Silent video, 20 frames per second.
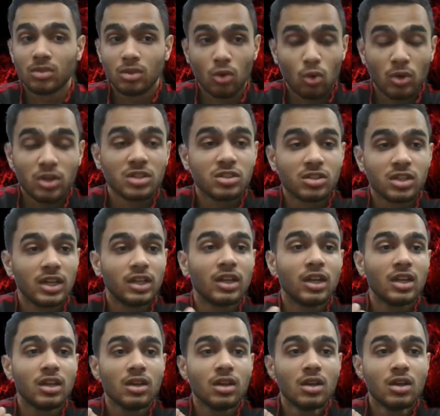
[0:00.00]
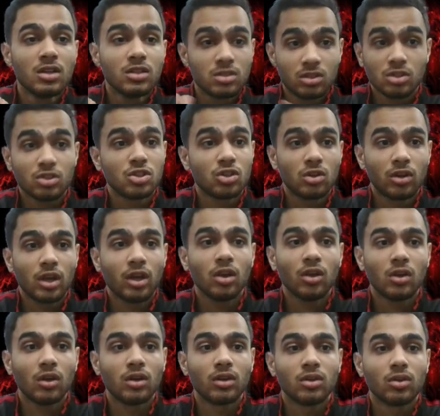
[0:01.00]
coincidentally Sergio
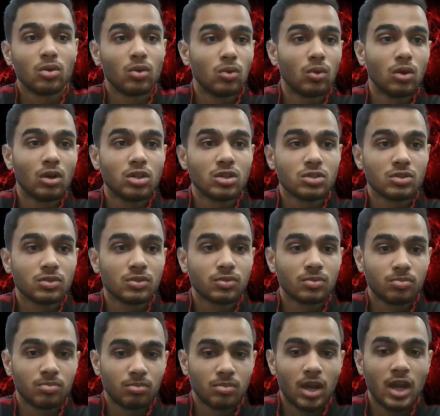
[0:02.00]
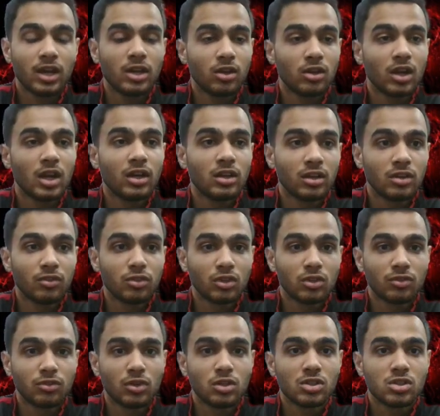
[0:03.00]
Reguilon, who was at United for the
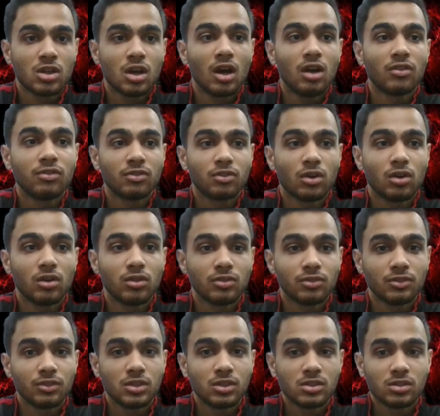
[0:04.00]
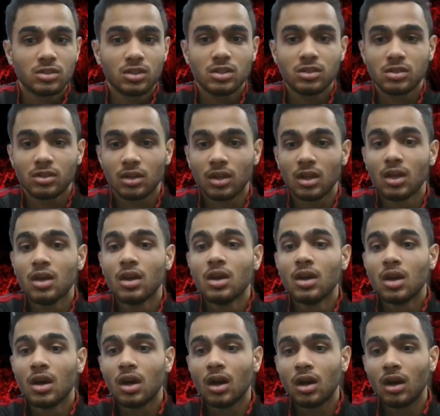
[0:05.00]
first half of this season.
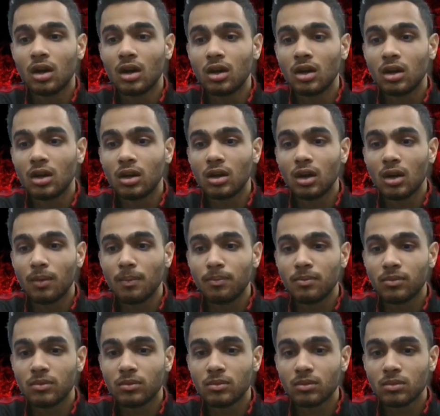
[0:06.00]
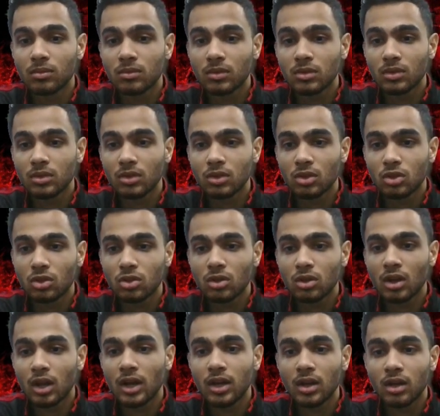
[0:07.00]
Um,
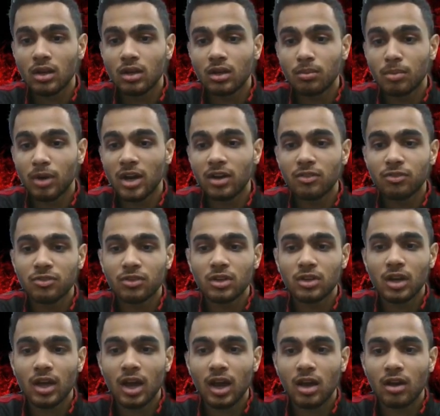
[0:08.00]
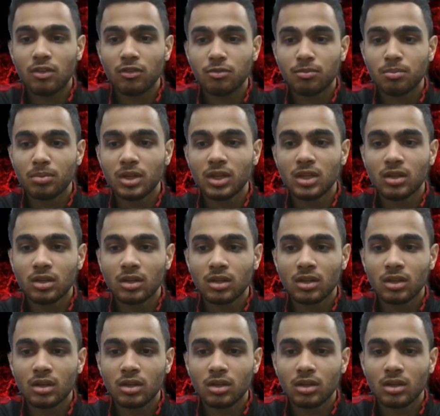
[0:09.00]
Brentford have
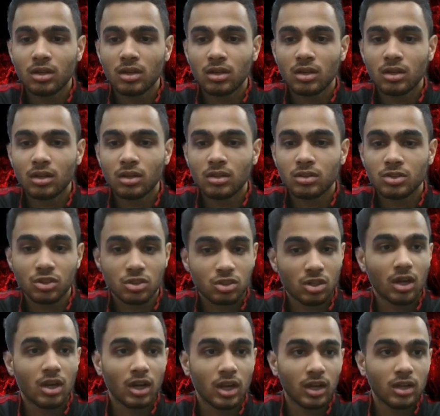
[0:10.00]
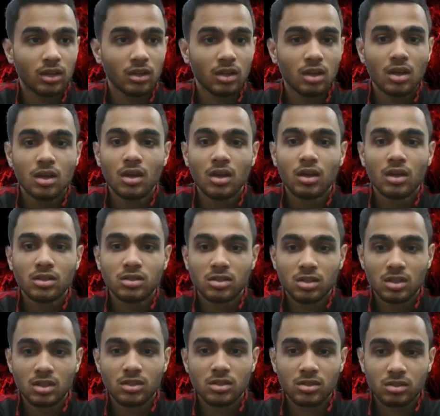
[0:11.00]
been struggling
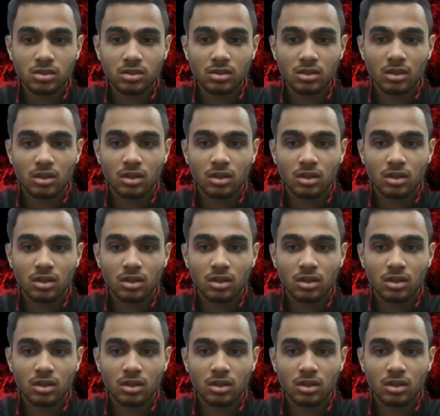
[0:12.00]
since